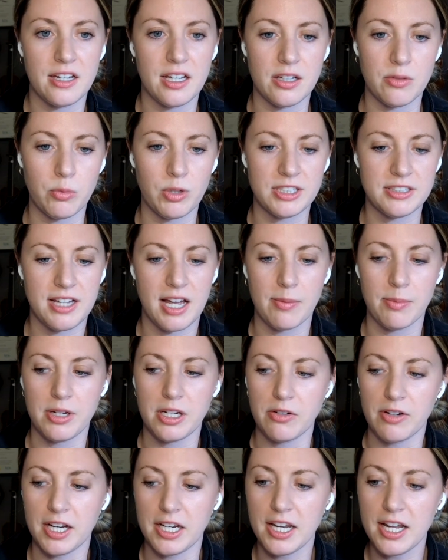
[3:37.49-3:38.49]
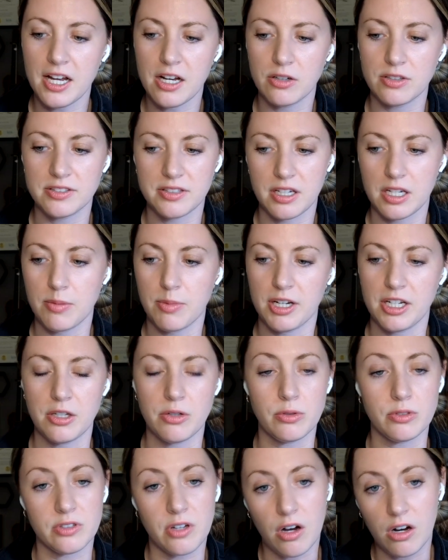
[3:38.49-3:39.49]
And what's happening right now is anybody
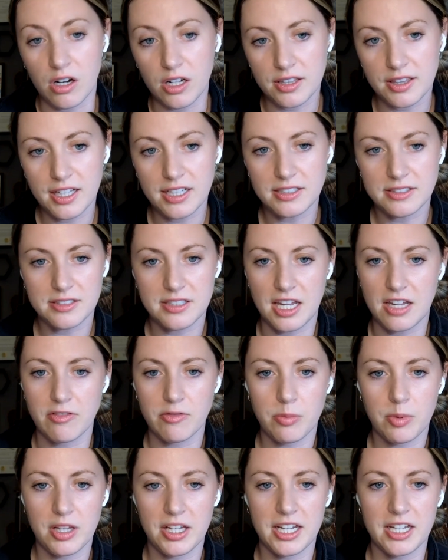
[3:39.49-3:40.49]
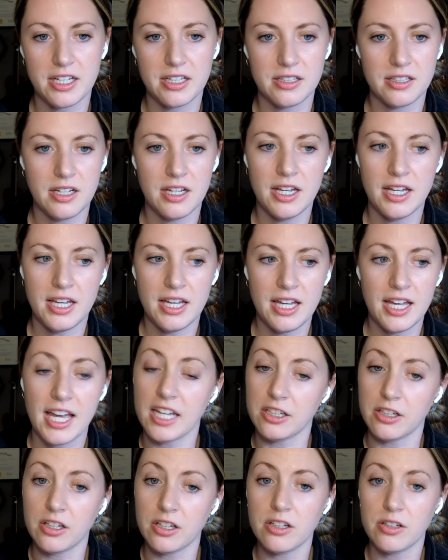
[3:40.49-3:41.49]
who's on that save plan and